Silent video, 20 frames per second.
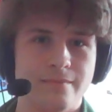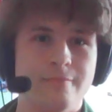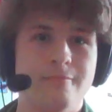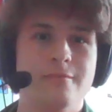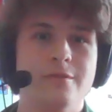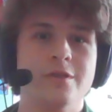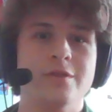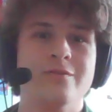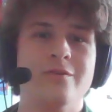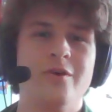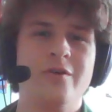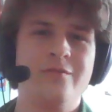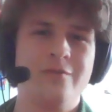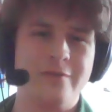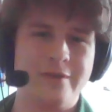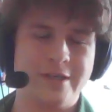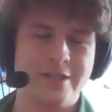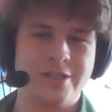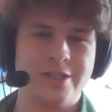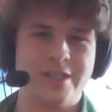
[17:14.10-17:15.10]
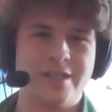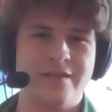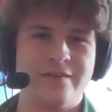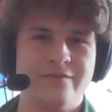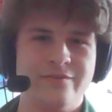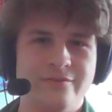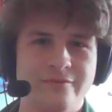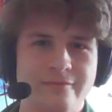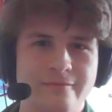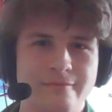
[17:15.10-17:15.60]
you roll for initiative,
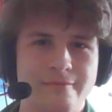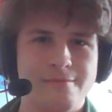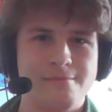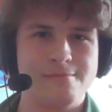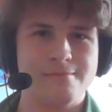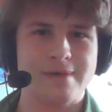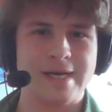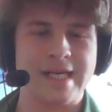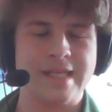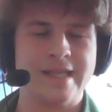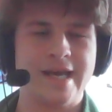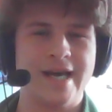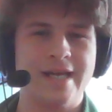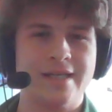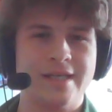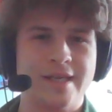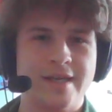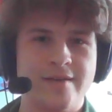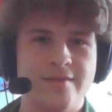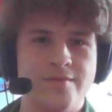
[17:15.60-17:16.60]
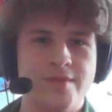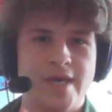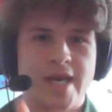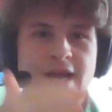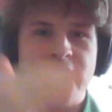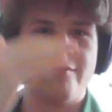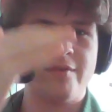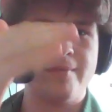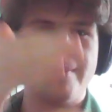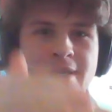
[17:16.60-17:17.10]
and that gives
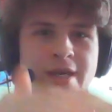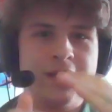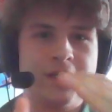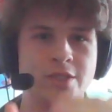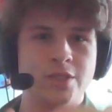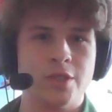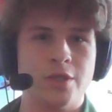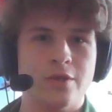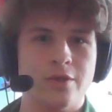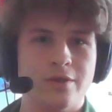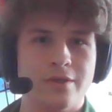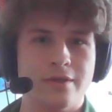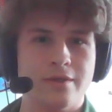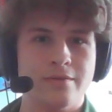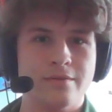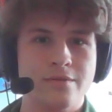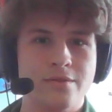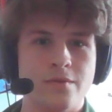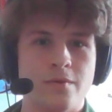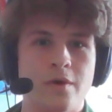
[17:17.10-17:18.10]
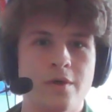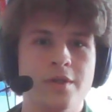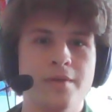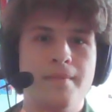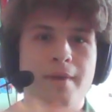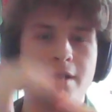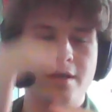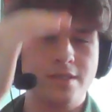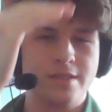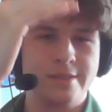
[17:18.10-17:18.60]
everybody a turn. So all the
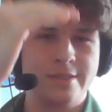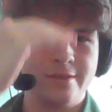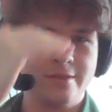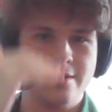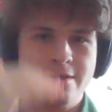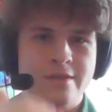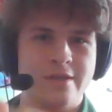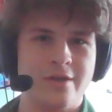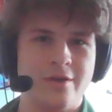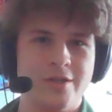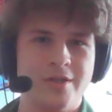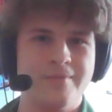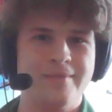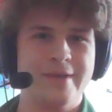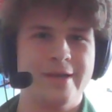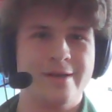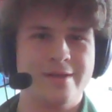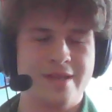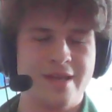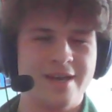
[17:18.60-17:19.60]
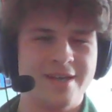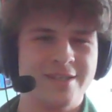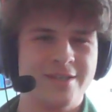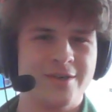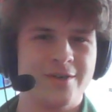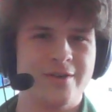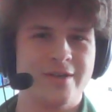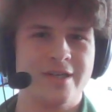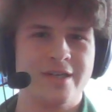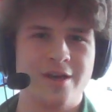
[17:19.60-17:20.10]
monsters and all the players get a
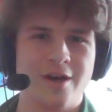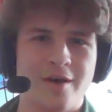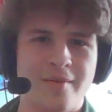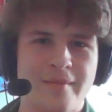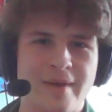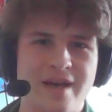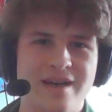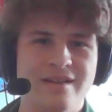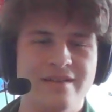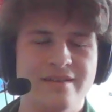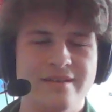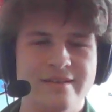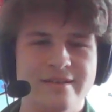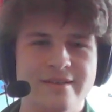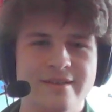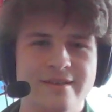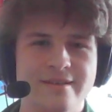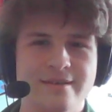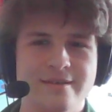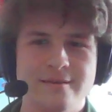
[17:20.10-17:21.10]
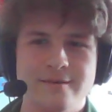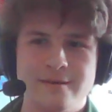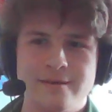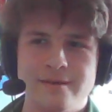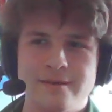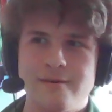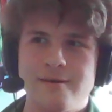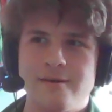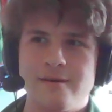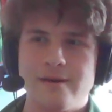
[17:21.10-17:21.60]
turn in combat,
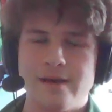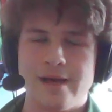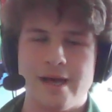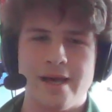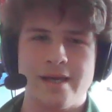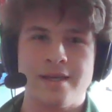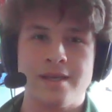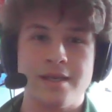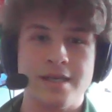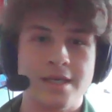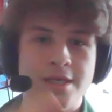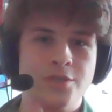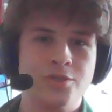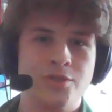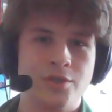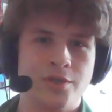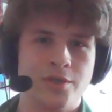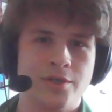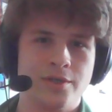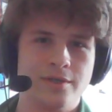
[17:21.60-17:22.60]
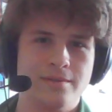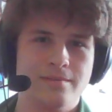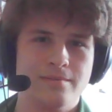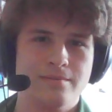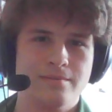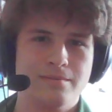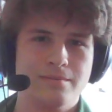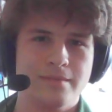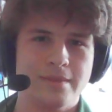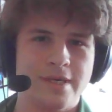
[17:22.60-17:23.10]
and each turn
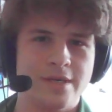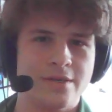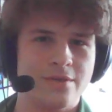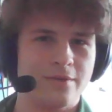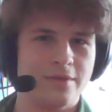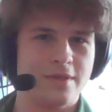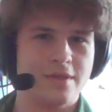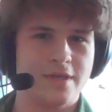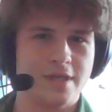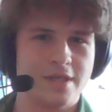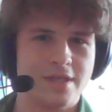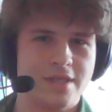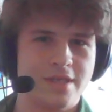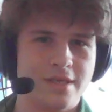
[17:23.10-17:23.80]
is only 6